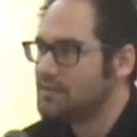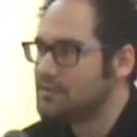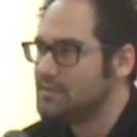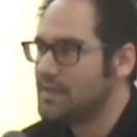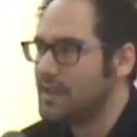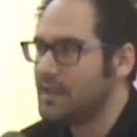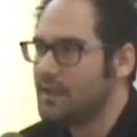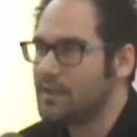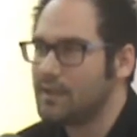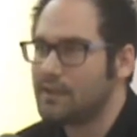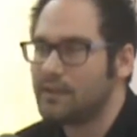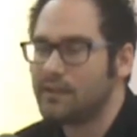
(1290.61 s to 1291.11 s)

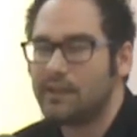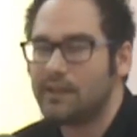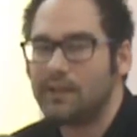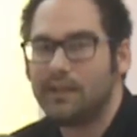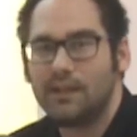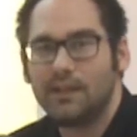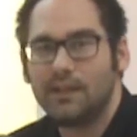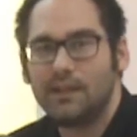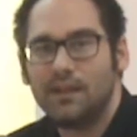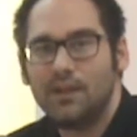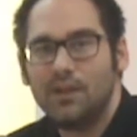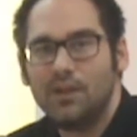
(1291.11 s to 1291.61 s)

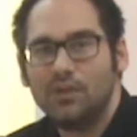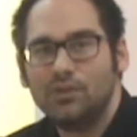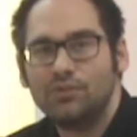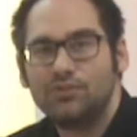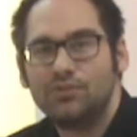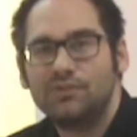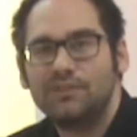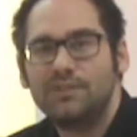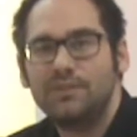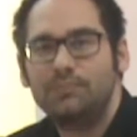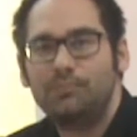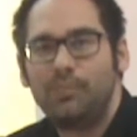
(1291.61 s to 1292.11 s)

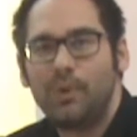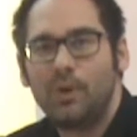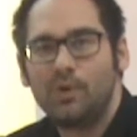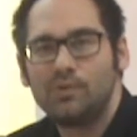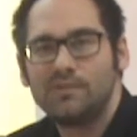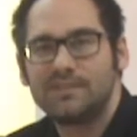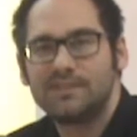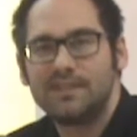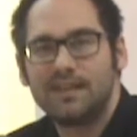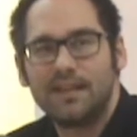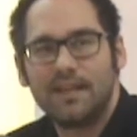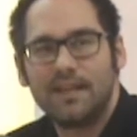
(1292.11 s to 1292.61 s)
Secondly, to
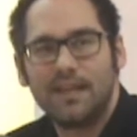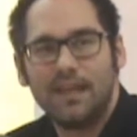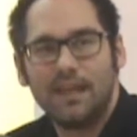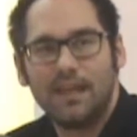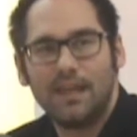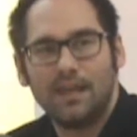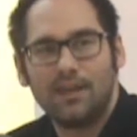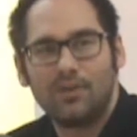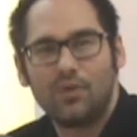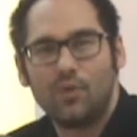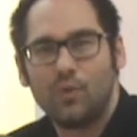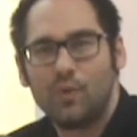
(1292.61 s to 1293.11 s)
depose the
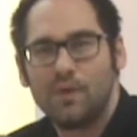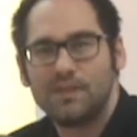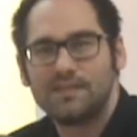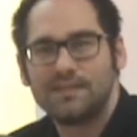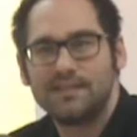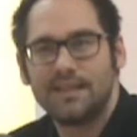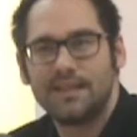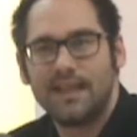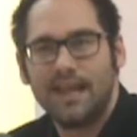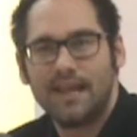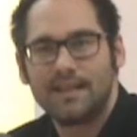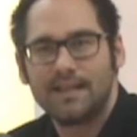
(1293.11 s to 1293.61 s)
king who
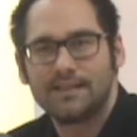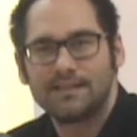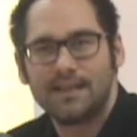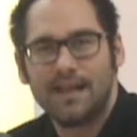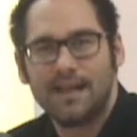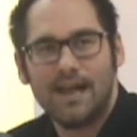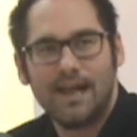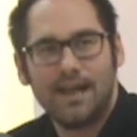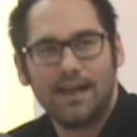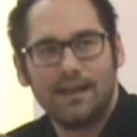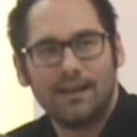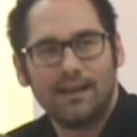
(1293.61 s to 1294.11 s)
was in
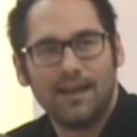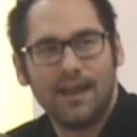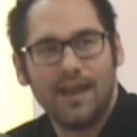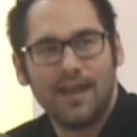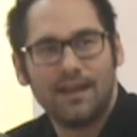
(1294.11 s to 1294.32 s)
exile,